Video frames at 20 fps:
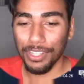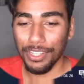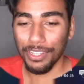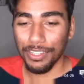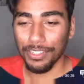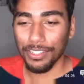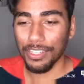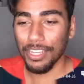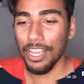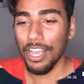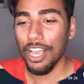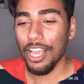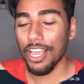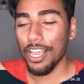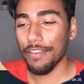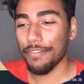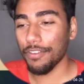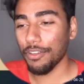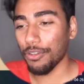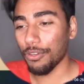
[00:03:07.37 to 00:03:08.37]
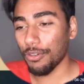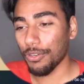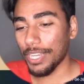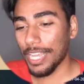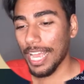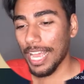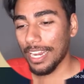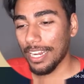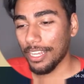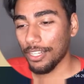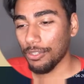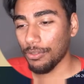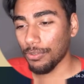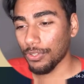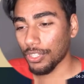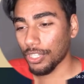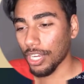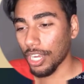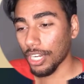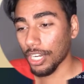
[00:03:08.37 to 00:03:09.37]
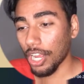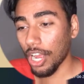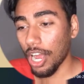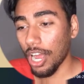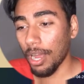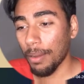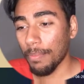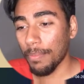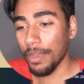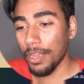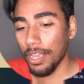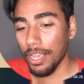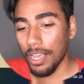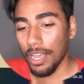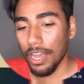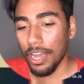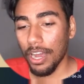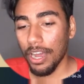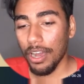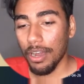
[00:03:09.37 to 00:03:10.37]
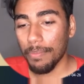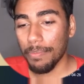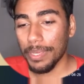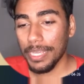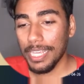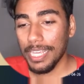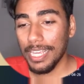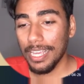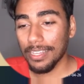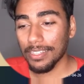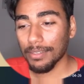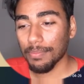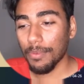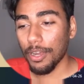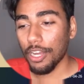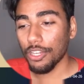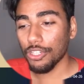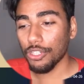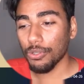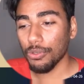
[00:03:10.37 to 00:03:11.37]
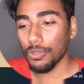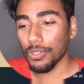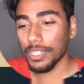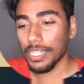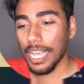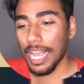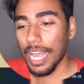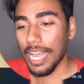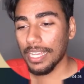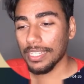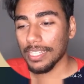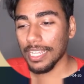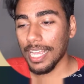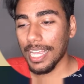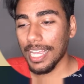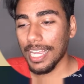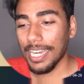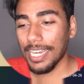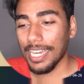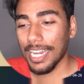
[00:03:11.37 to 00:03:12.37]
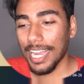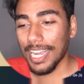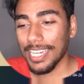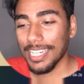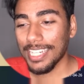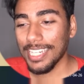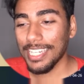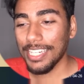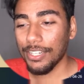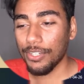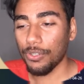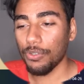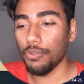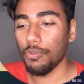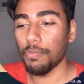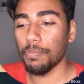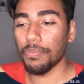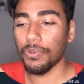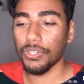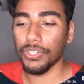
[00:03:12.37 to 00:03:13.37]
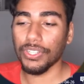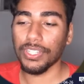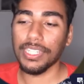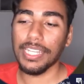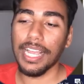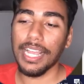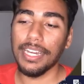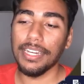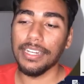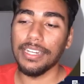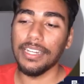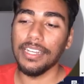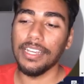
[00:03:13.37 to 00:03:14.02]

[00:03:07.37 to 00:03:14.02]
this. If you go to caniuse.com, EsModules has a 92%